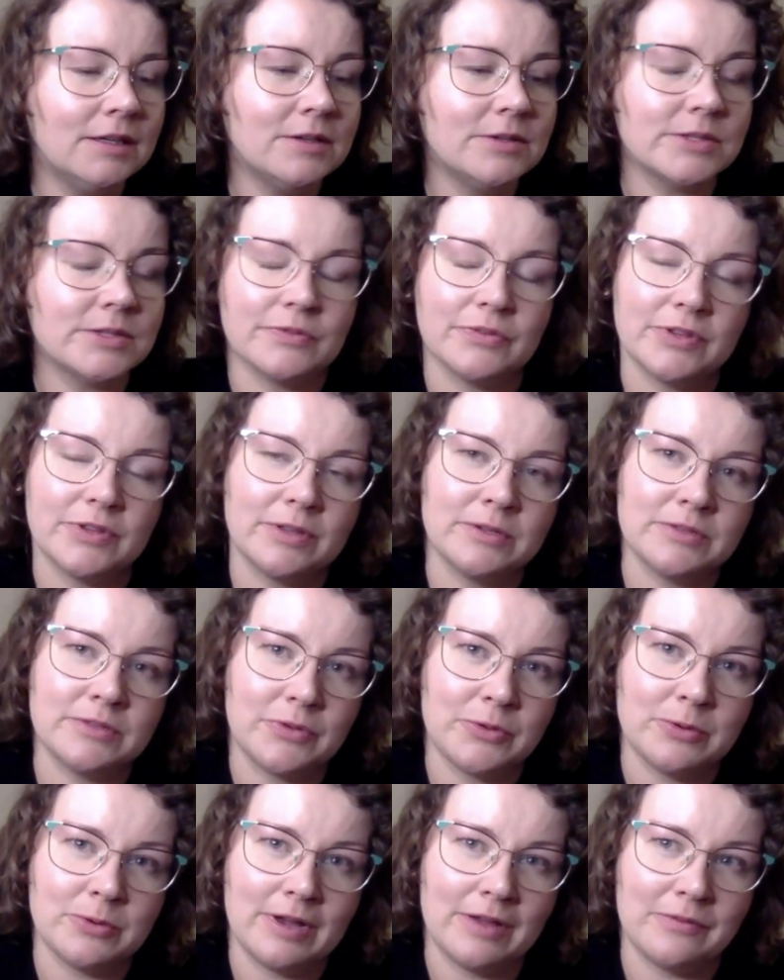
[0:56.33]
So, for those of
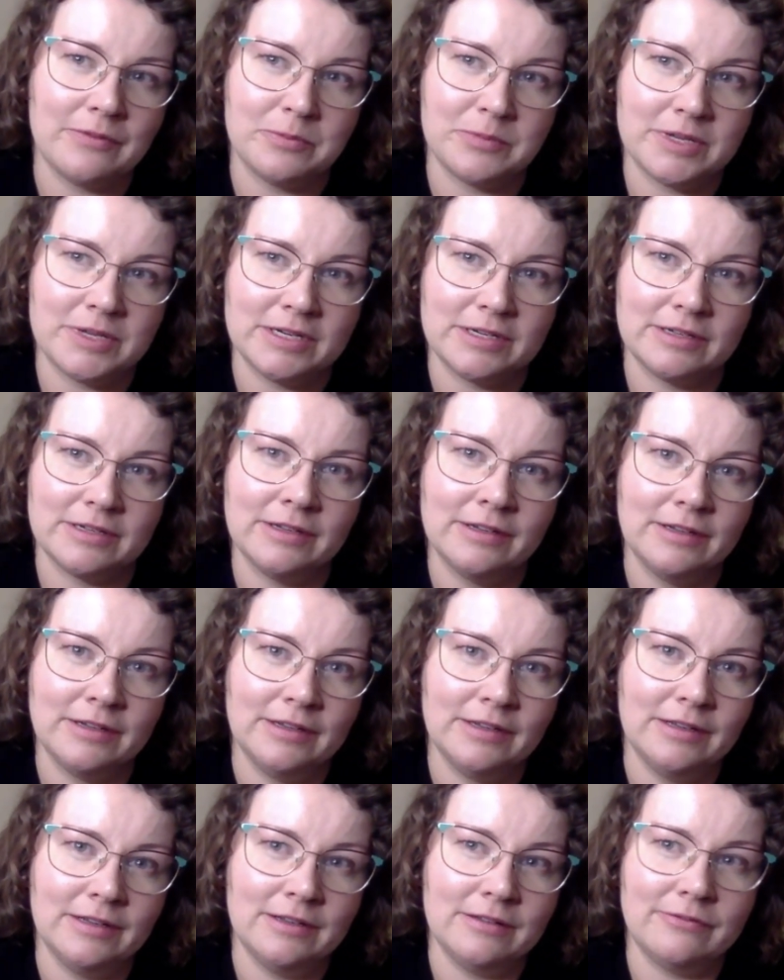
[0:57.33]
you who haven't been
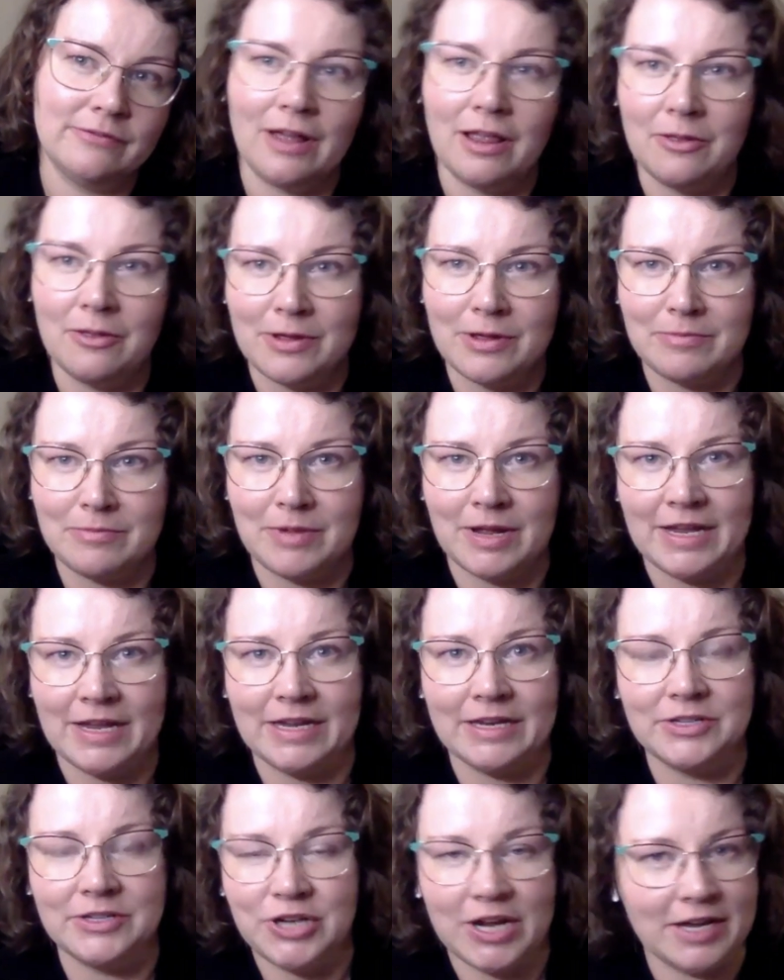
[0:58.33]
following
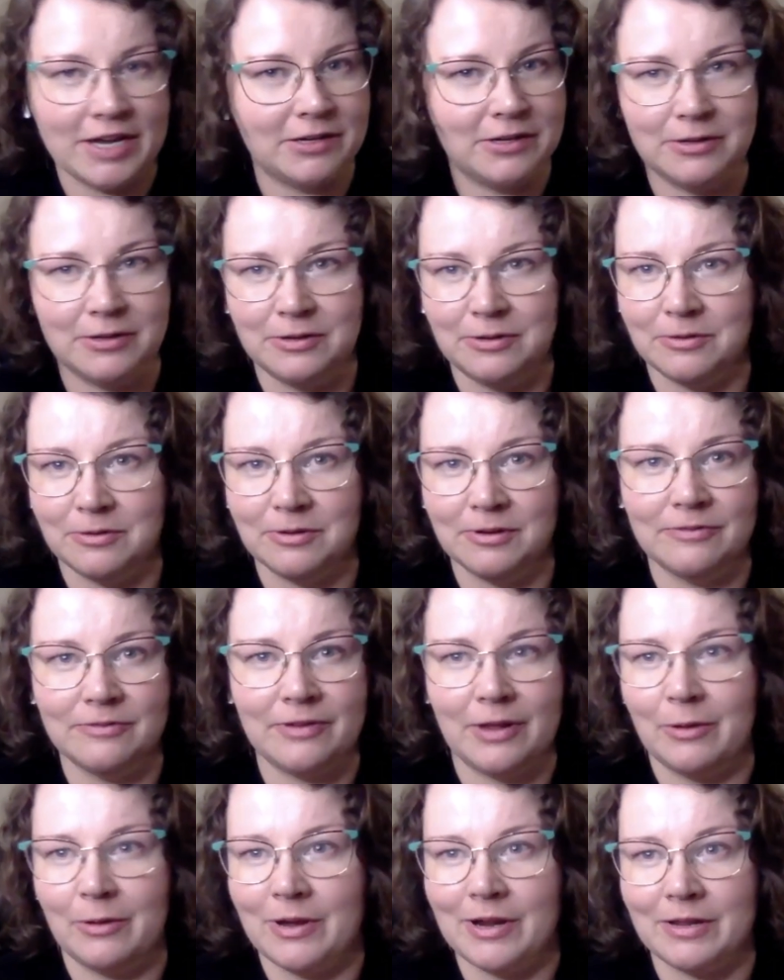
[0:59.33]
my channel or
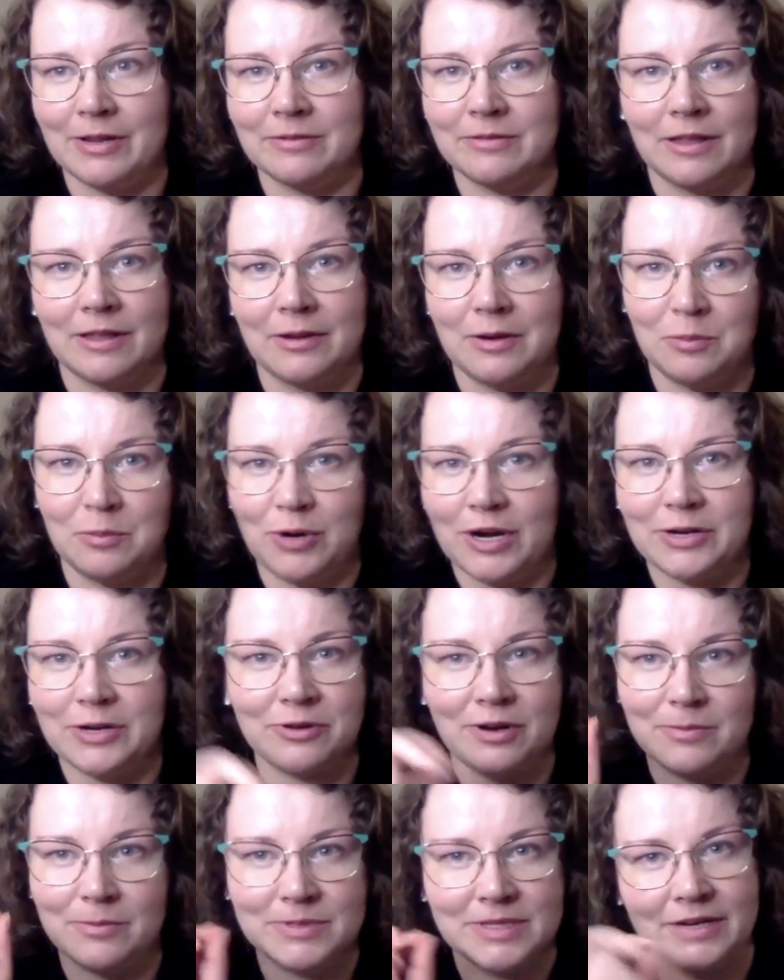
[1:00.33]
following the little
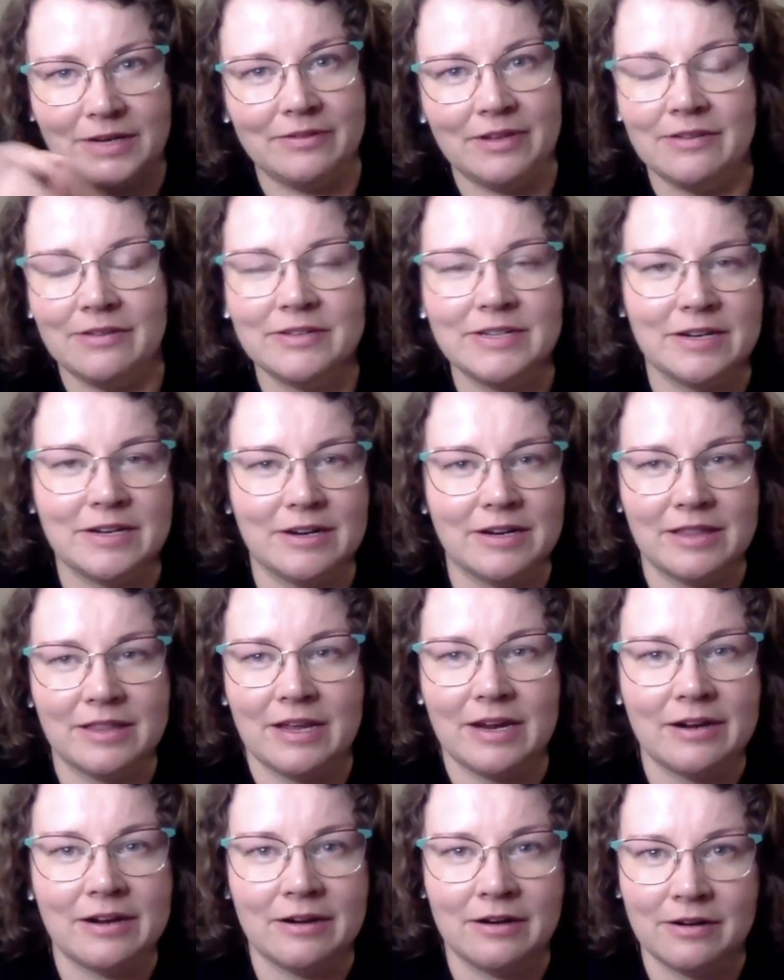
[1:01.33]
breadcrumbs I've left here and
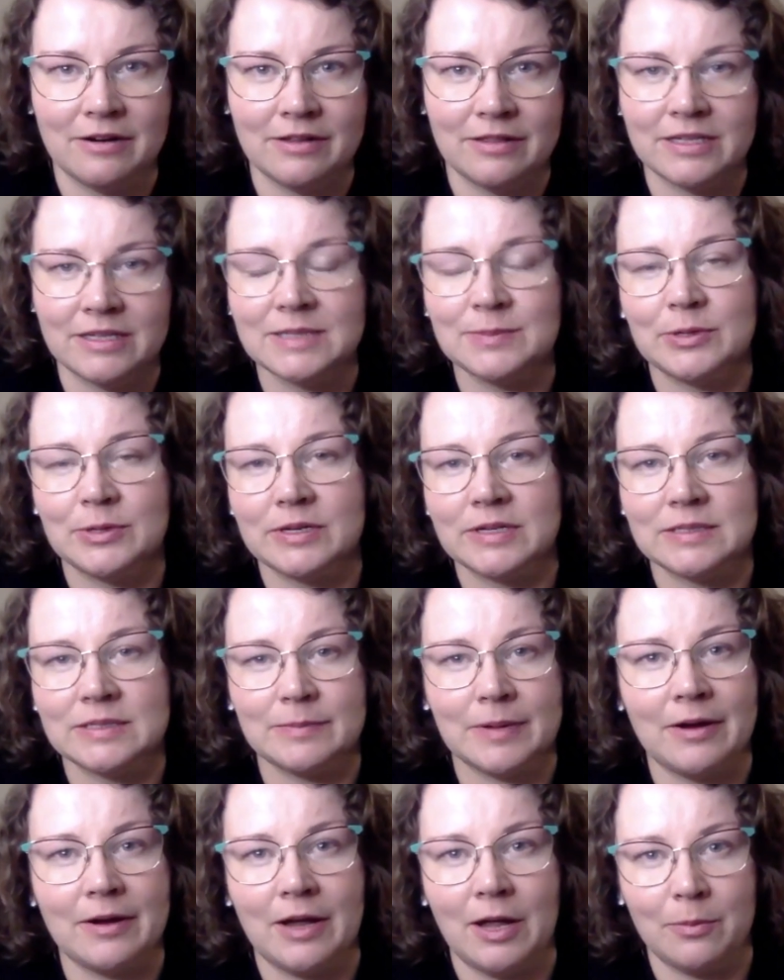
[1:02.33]
there, this book is
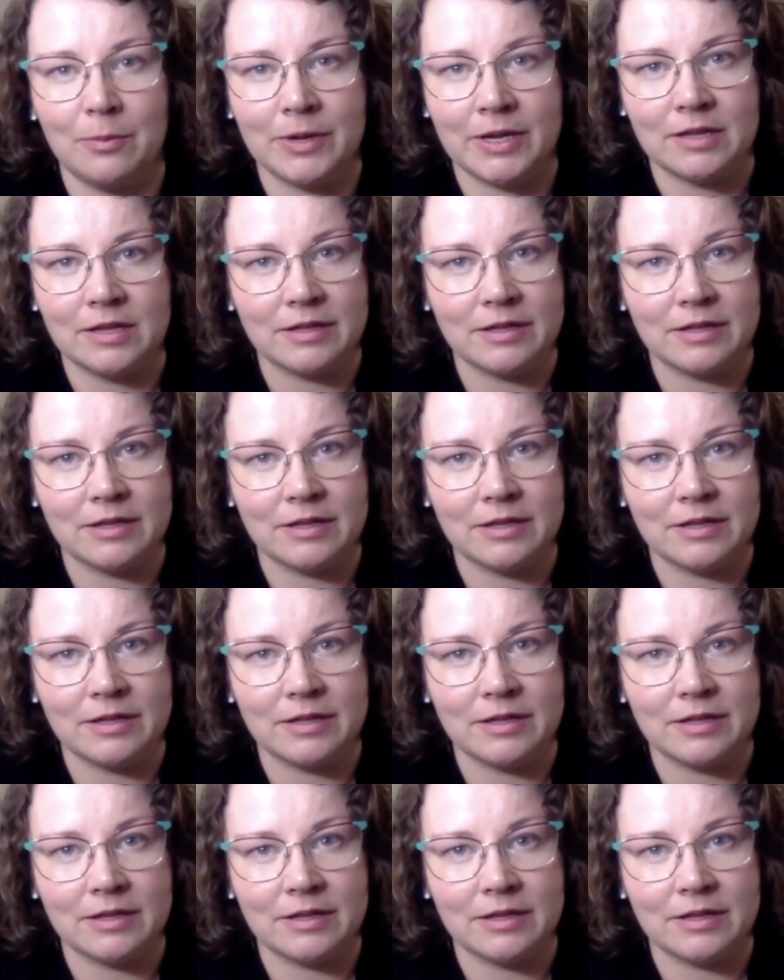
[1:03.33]
about helping